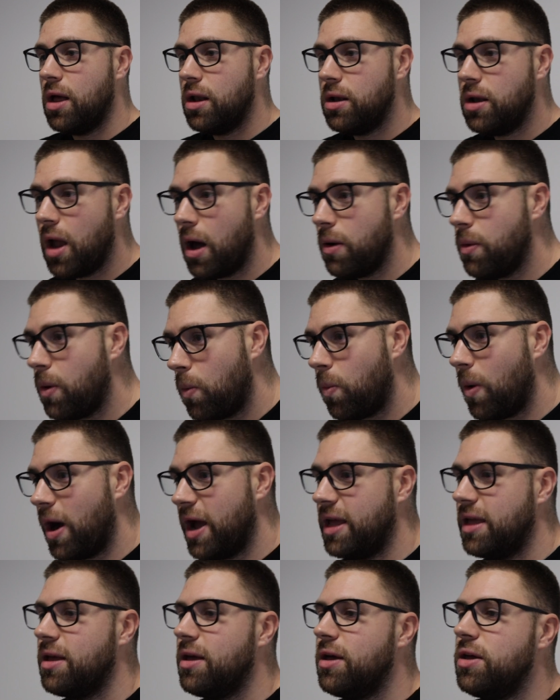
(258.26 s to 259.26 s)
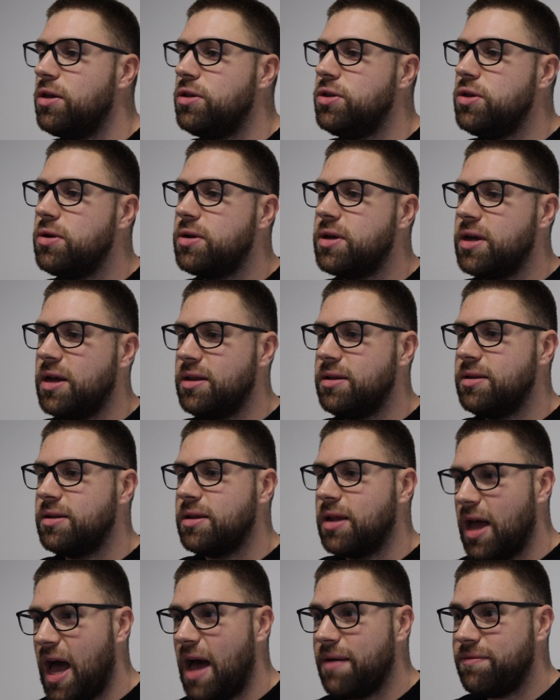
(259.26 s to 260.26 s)
lower weight, you can
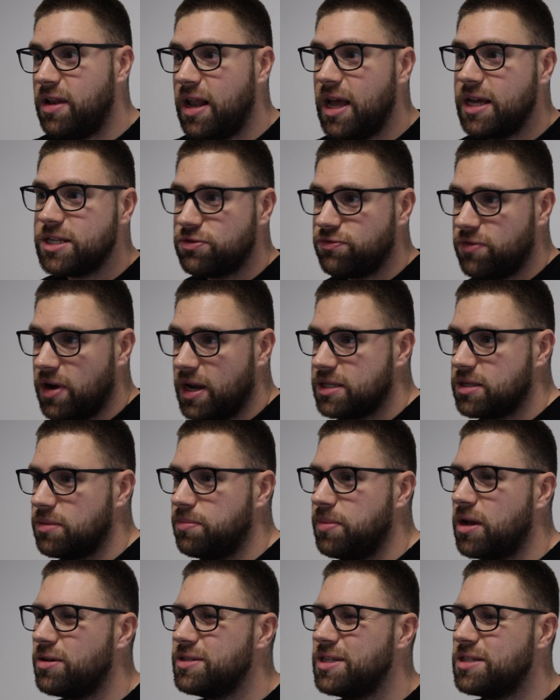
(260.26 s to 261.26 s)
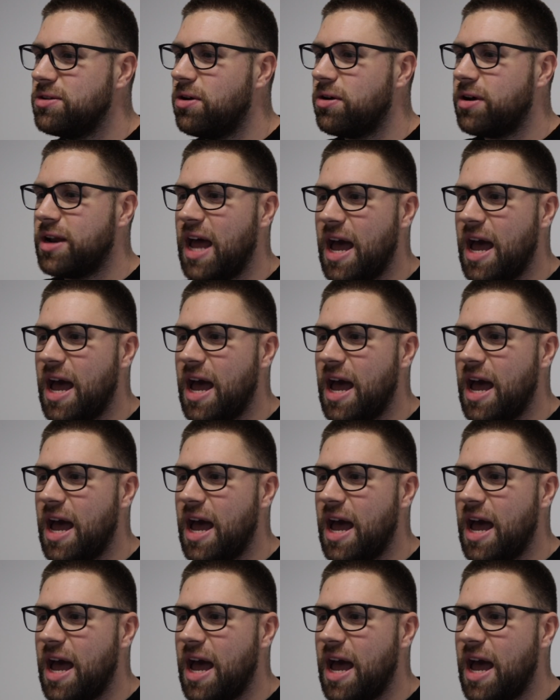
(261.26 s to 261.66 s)
have less rest because it's not going to